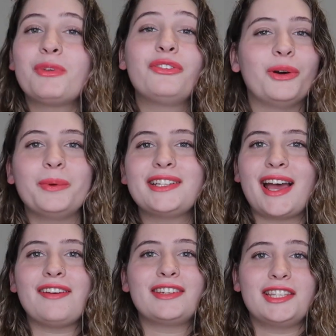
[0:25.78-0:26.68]
Before we
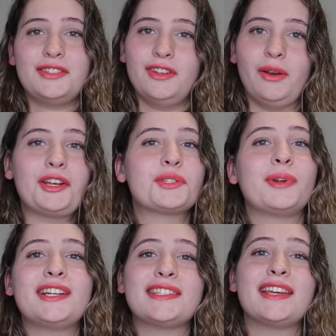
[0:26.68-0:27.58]
dive into this video, I just
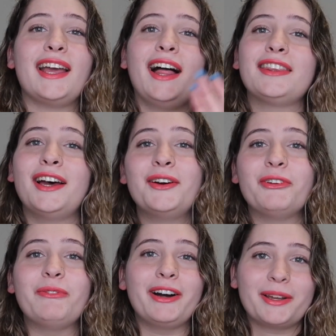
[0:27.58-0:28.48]
wanted to say
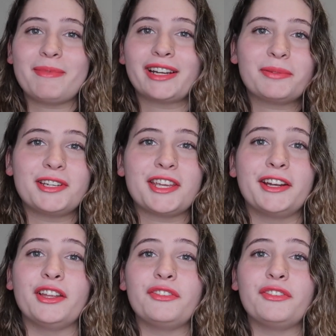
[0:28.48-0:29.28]
hello, welcome back to my channel.